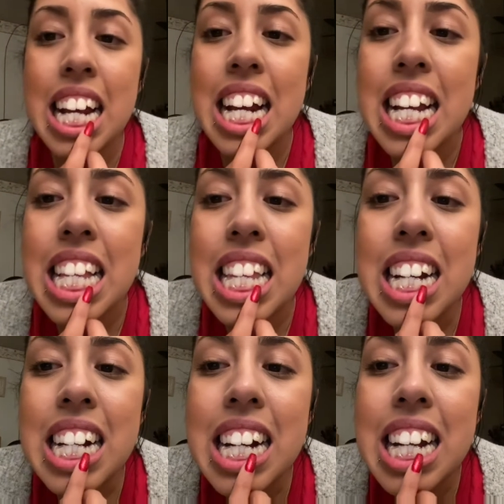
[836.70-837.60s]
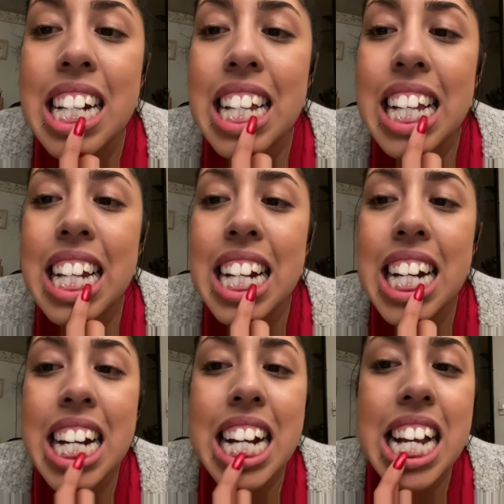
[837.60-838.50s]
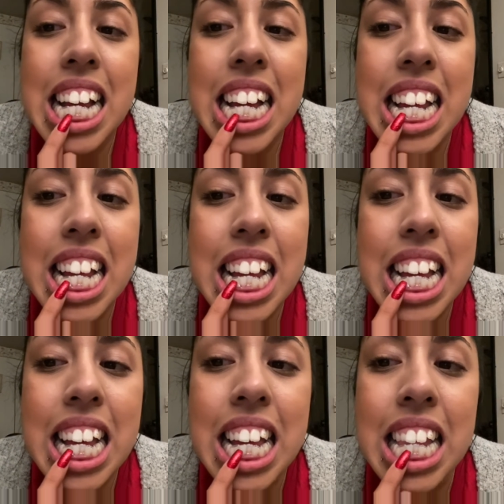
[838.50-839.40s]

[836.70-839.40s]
So around here and